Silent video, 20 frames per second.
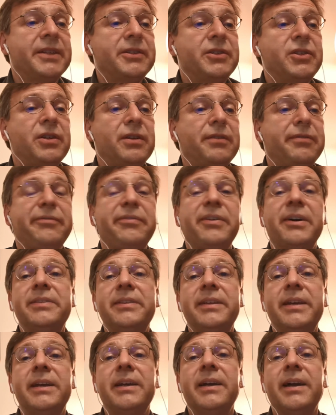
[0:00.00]
essential
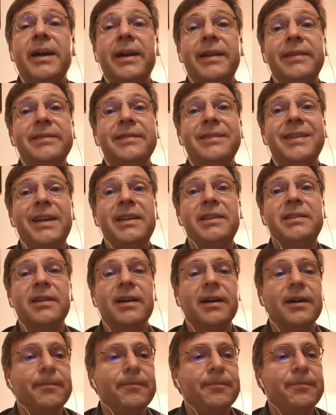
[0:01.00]
funding and
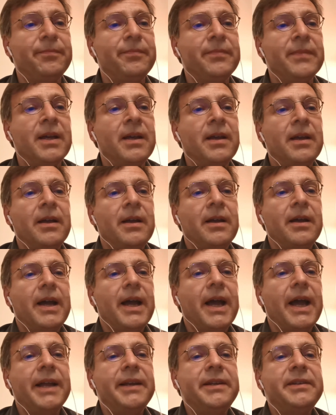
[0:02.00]
data.
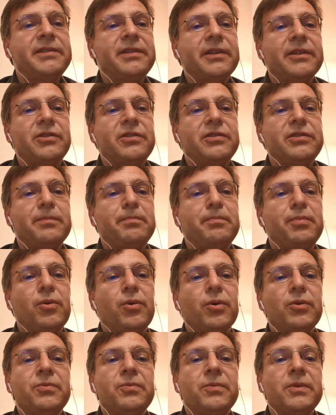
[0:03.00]
Any such
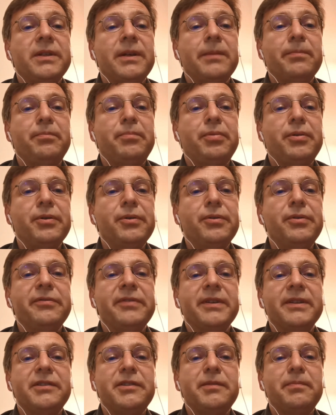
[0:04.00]
support would
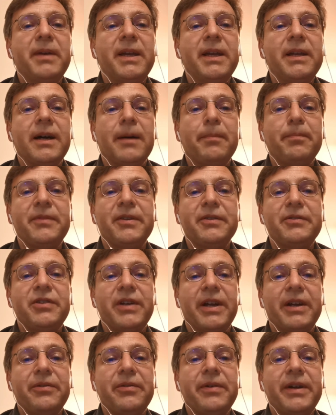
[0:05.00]
improve and speed up the
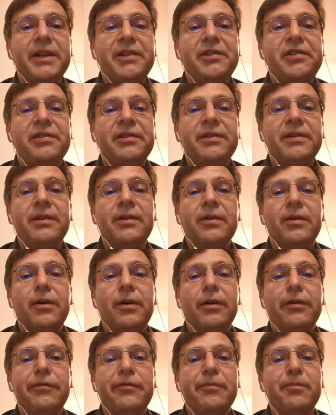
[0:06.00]
generation
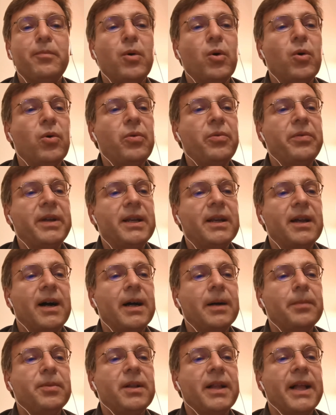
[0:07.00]
of more
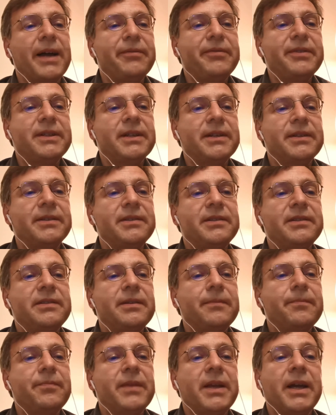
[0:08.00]
reliable
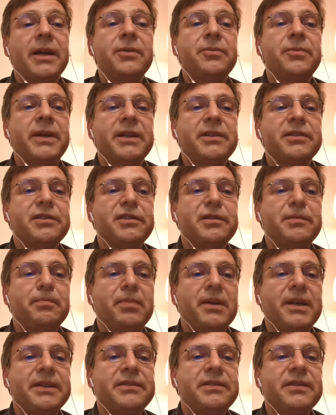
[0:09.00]
evidence, and we
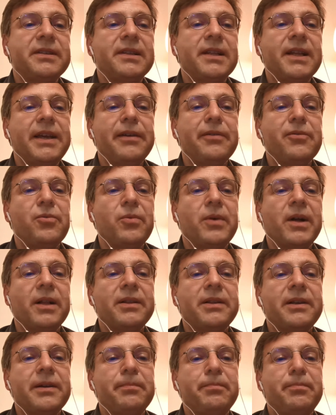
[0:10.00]
explicitly
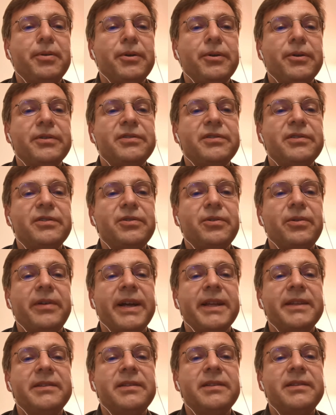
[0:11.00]
welcome persons
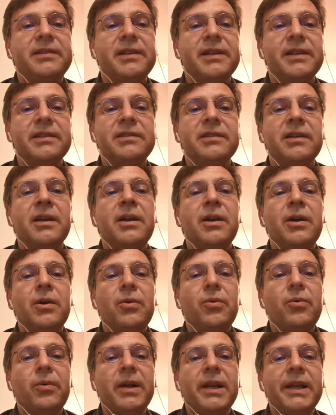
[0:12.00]
or entities
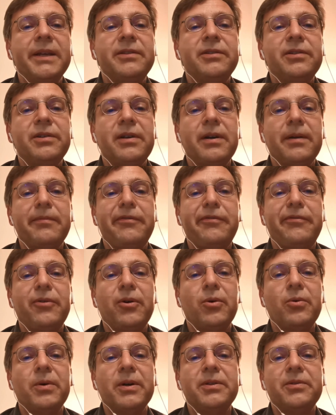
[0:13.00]
willing to come
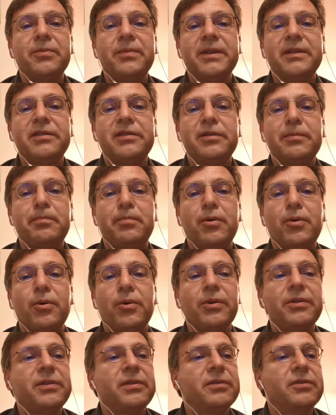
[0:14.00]
forward with
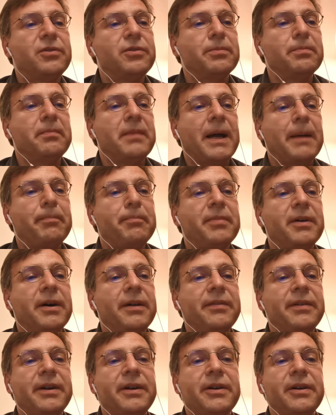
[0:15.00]
support to map
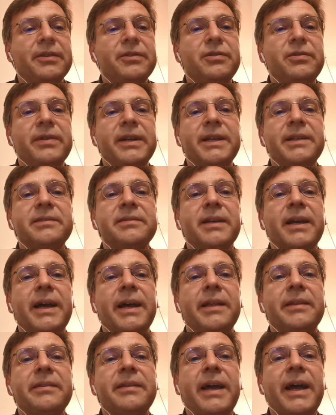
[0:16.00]
other countries
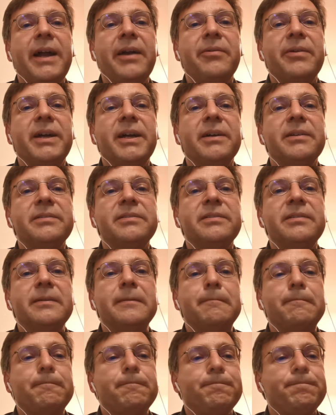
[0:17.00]
and
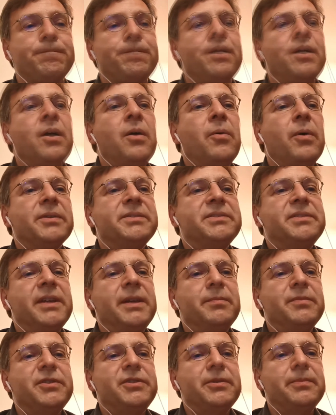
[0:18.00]
areas. What
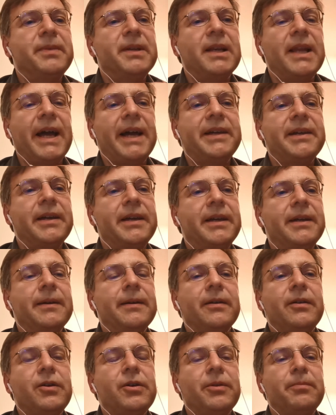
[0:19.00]
seems to be
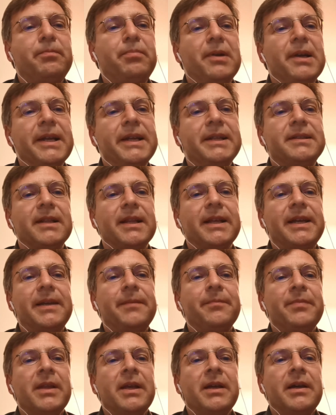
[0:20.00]
lacking
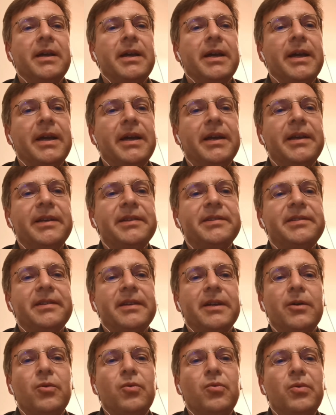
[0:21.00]
completely
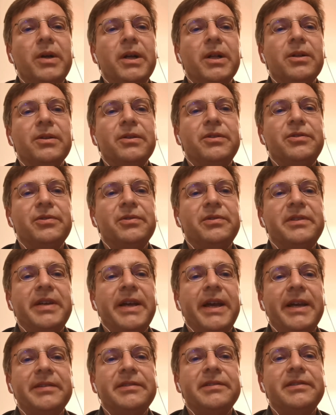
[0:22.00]
is a will to
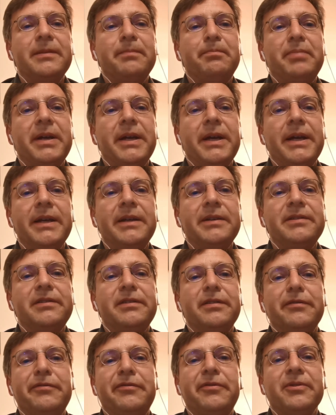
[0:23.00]
test the
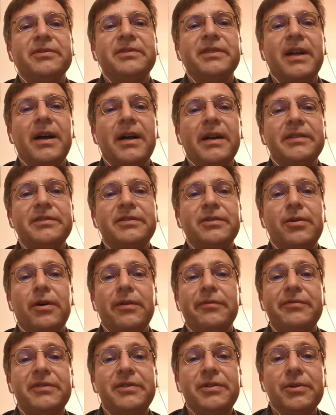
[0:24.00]
pigs for
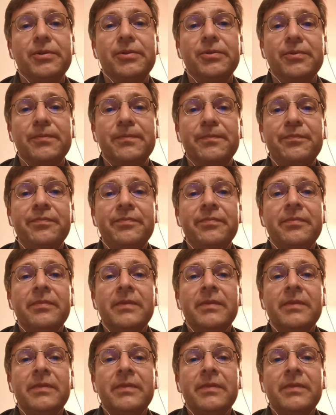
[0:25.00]
SARS-CoV-2.